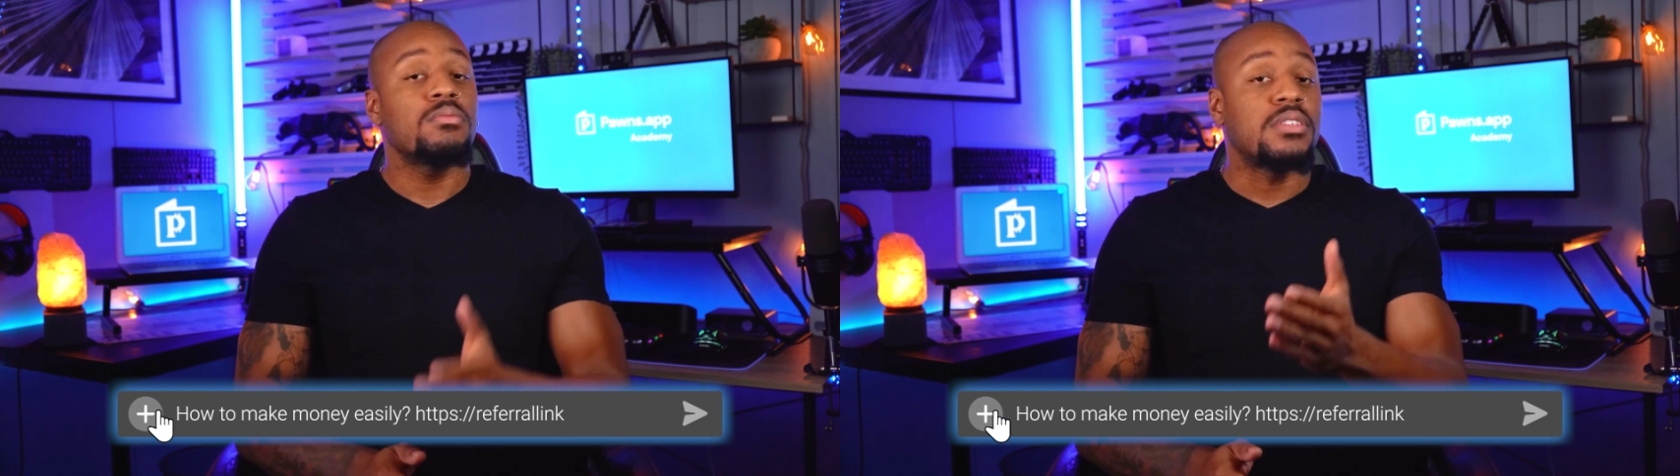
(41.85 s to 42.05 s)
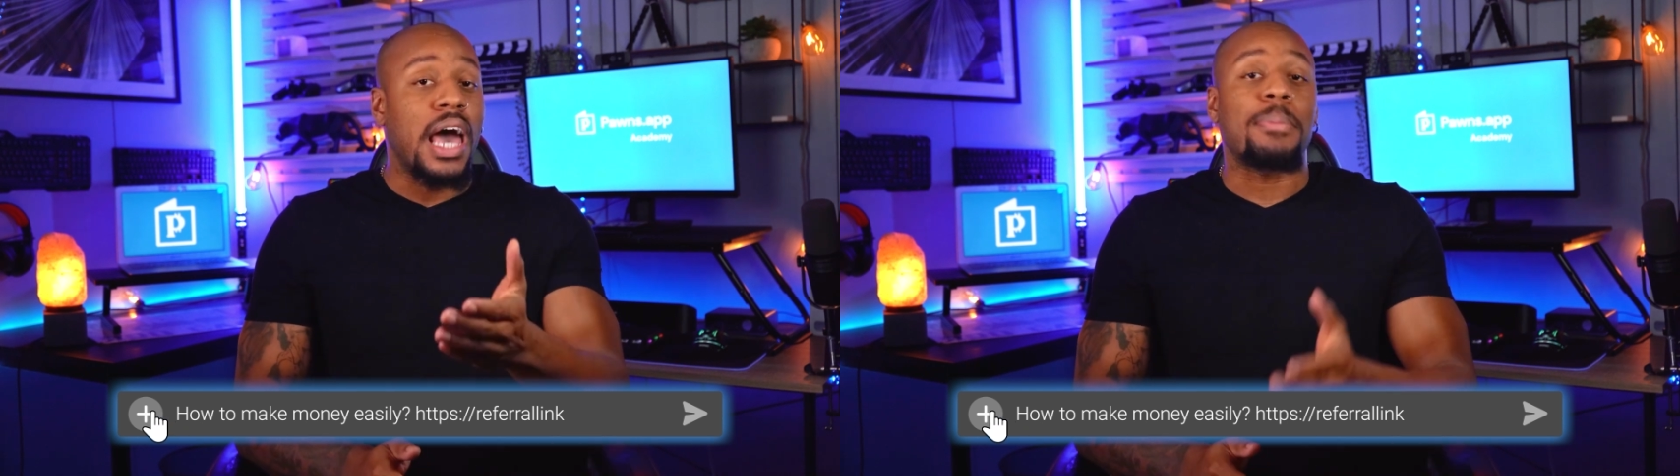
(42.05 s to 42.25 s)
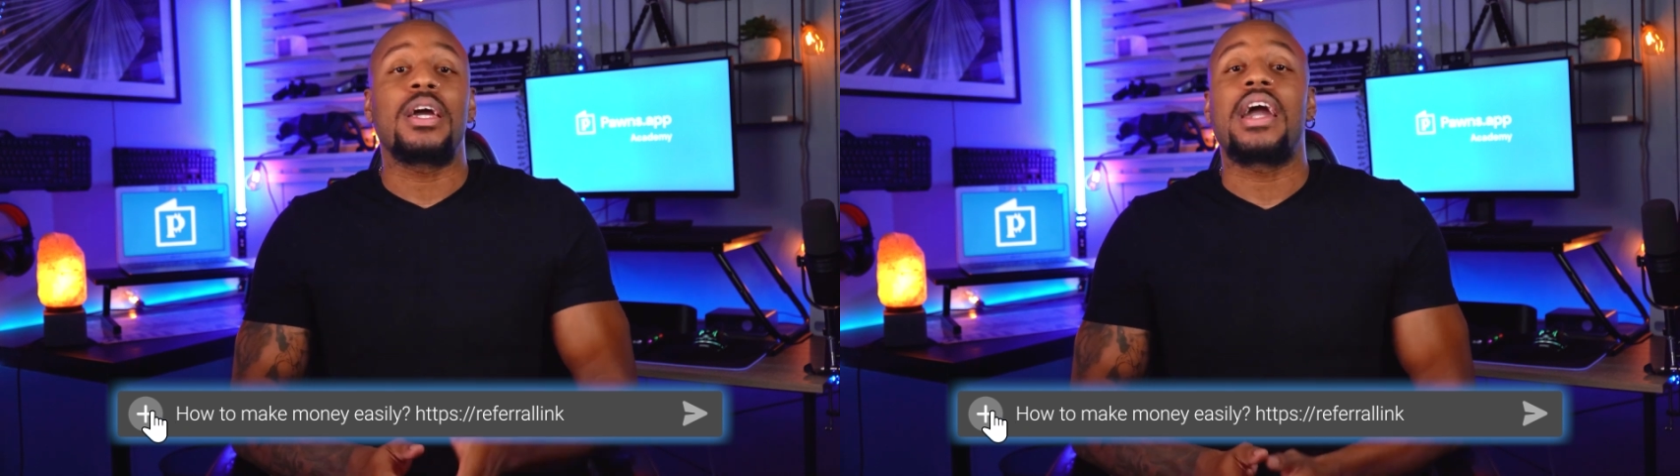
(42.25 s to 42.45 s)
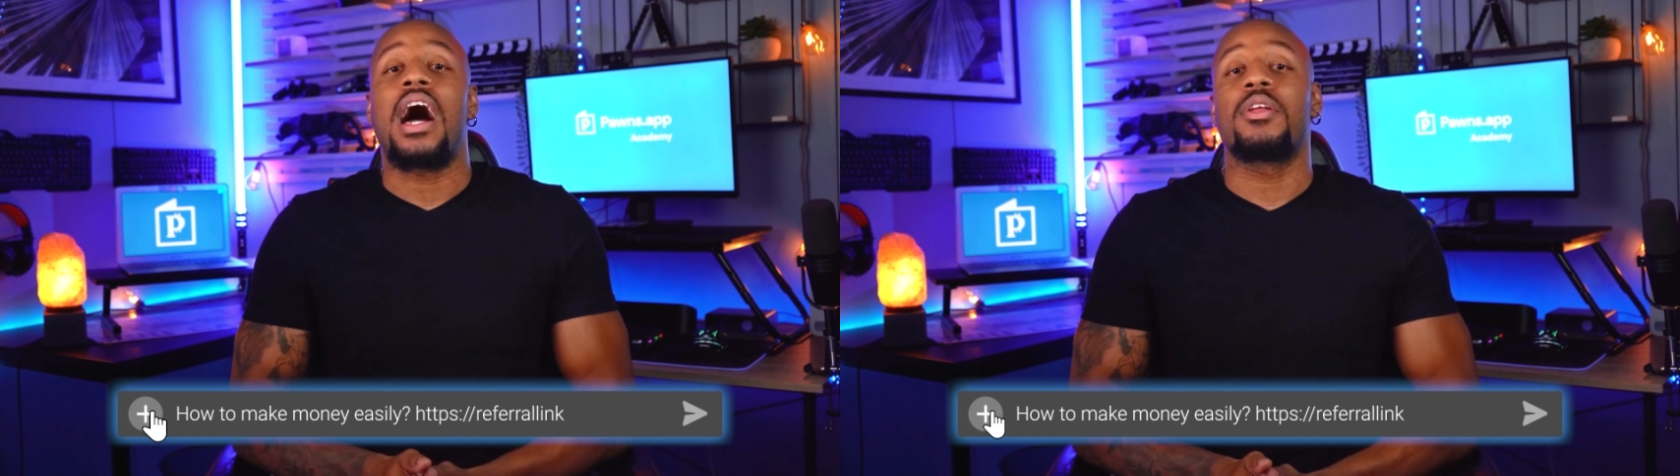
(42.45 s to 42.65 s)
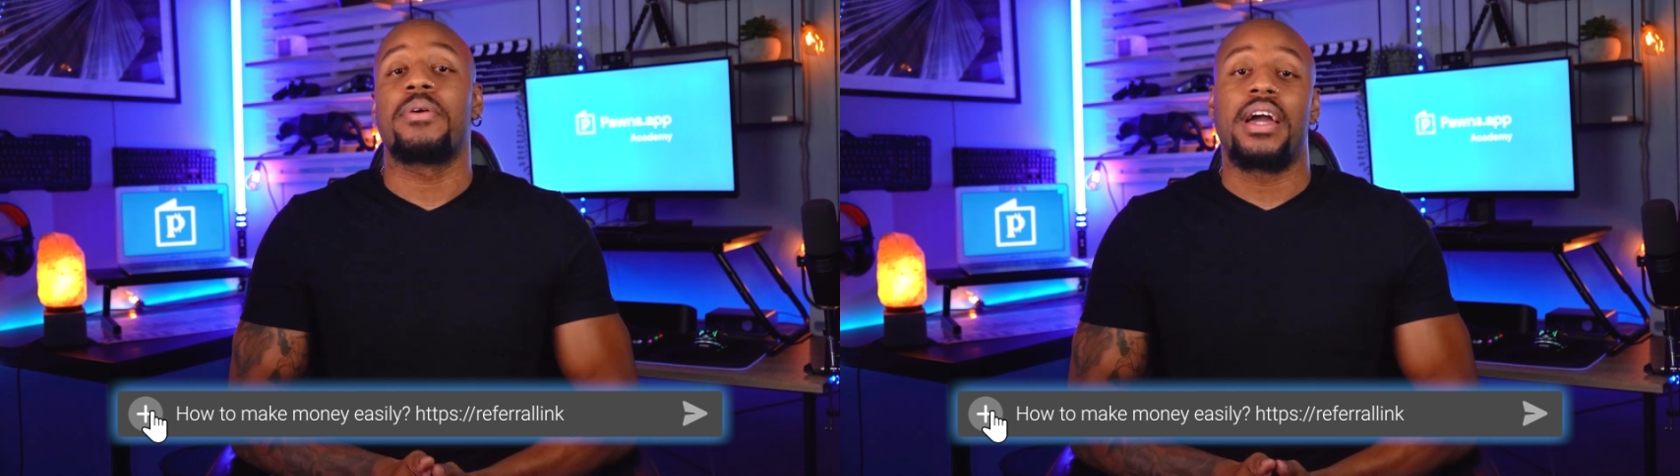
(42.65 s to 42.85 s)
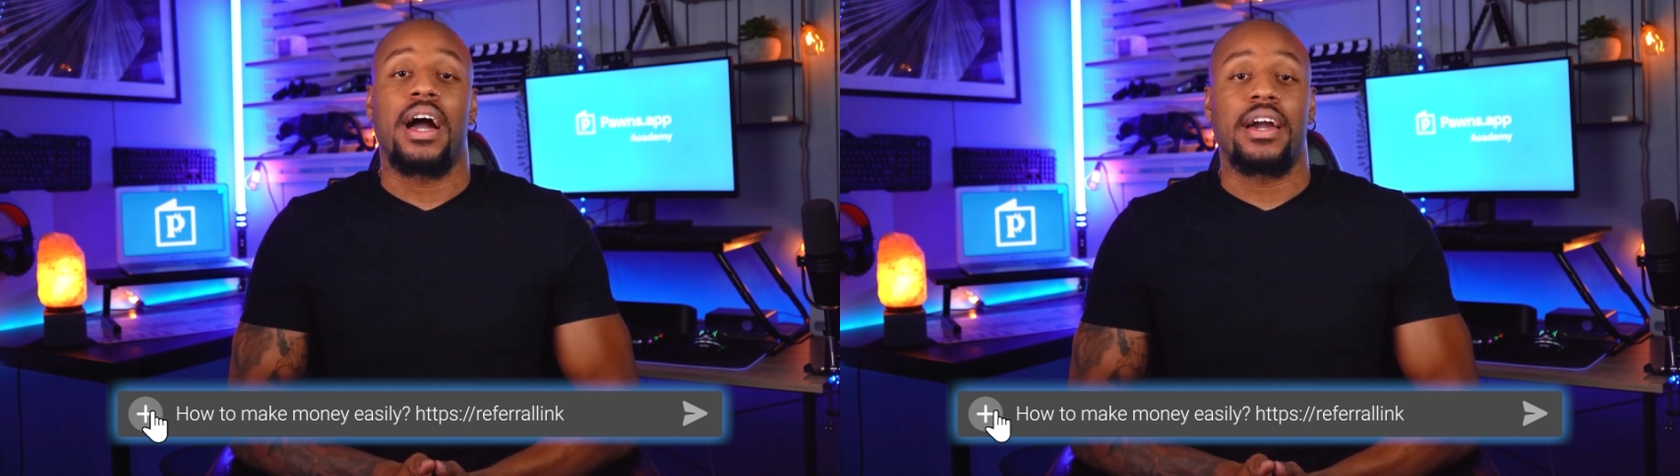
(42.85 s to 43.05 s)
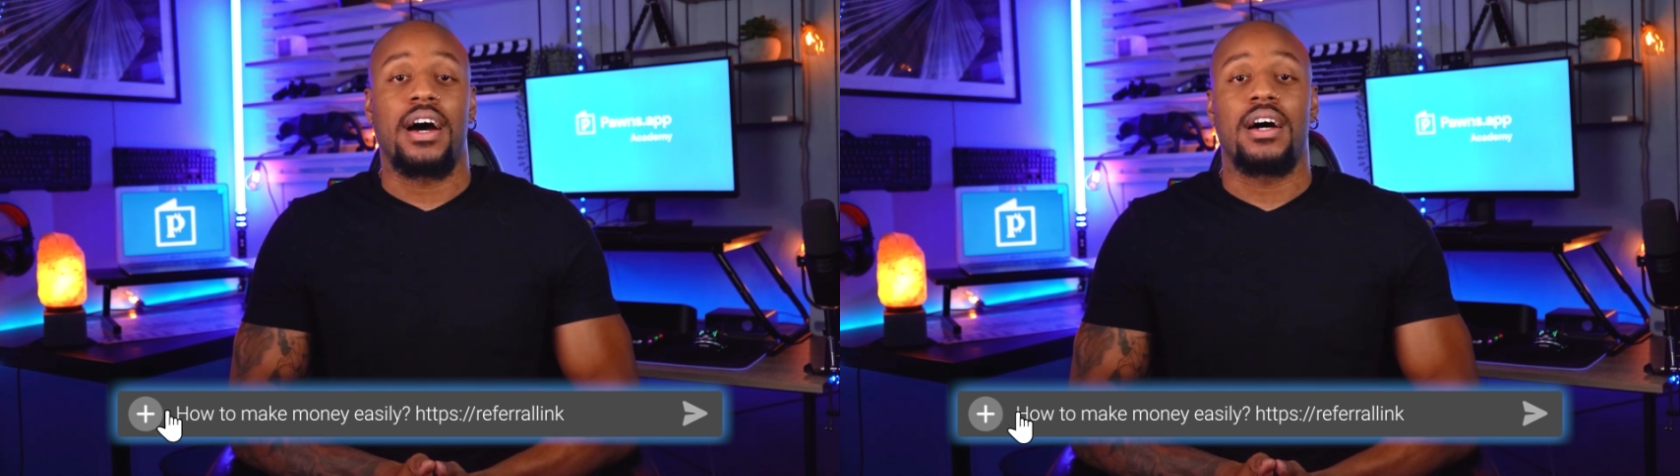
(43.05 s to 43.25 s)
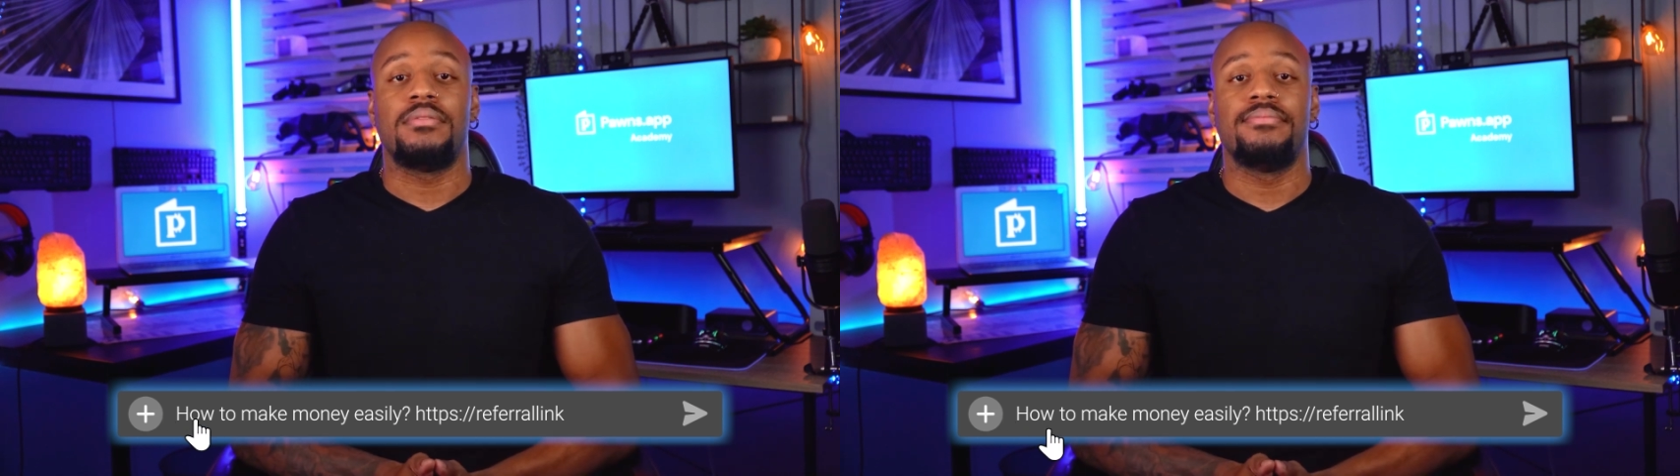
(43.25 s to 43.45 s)
tap the gallery
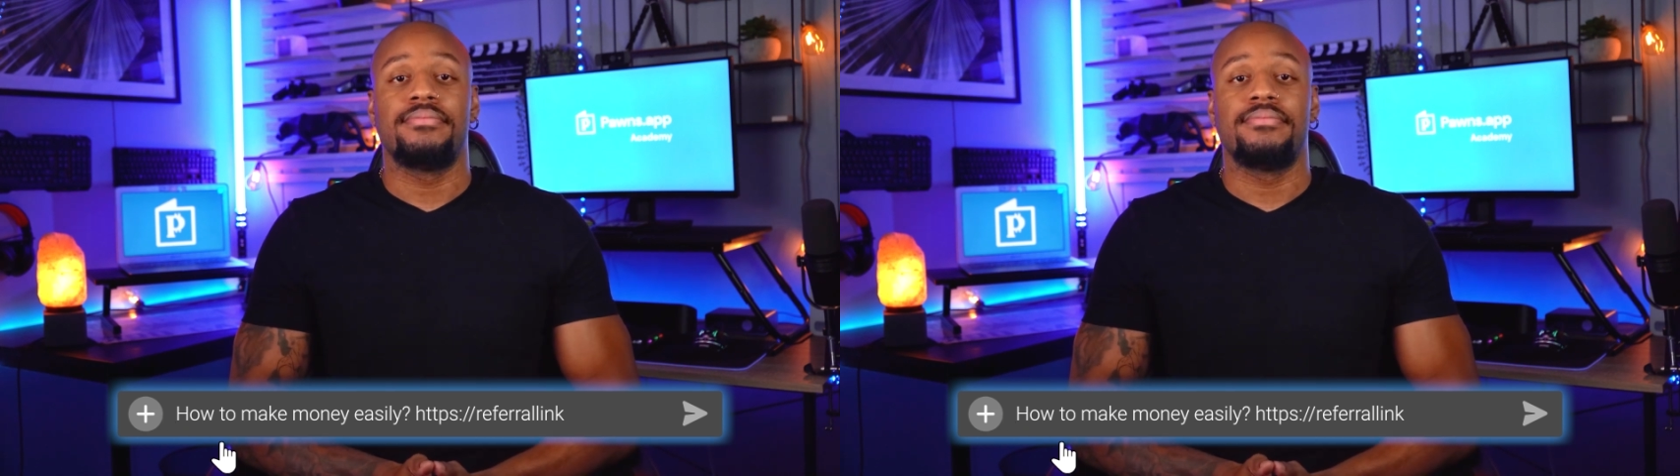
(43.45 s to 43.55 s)
icon.